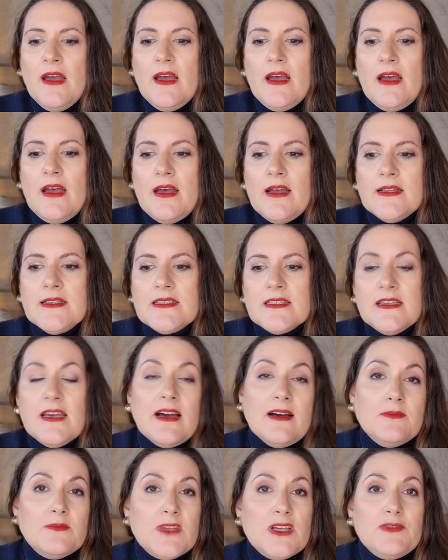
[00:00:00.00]
And
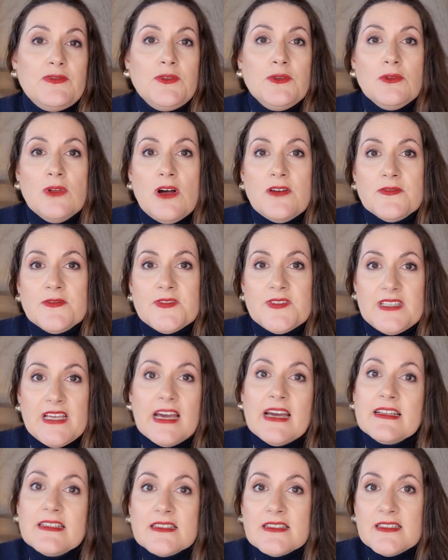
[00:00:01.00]
yeah, if you love
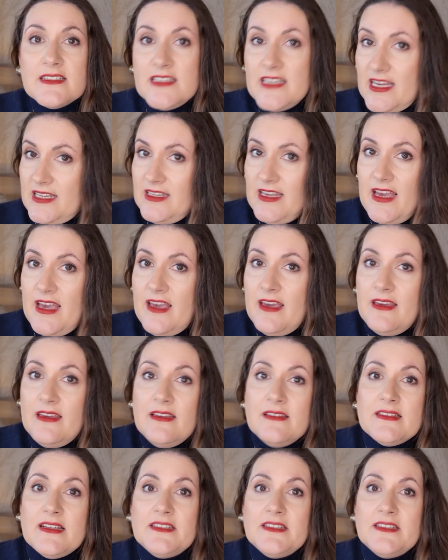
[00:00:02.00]
that DNA,